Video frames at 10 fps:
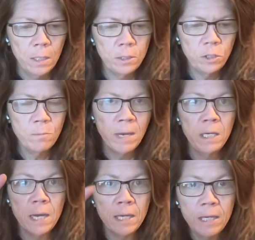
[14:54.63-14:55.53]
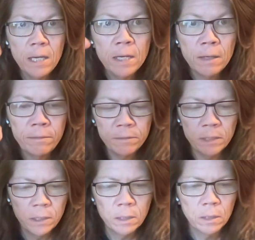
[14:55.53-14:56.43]
Is to make a
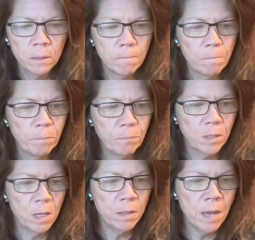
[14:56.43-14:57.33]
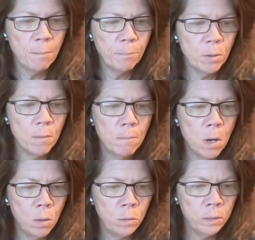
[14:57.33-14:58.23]
gift that
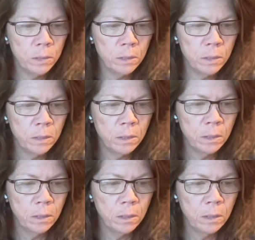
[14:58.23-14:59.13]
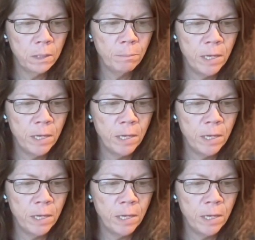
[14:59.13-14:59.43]
promotes the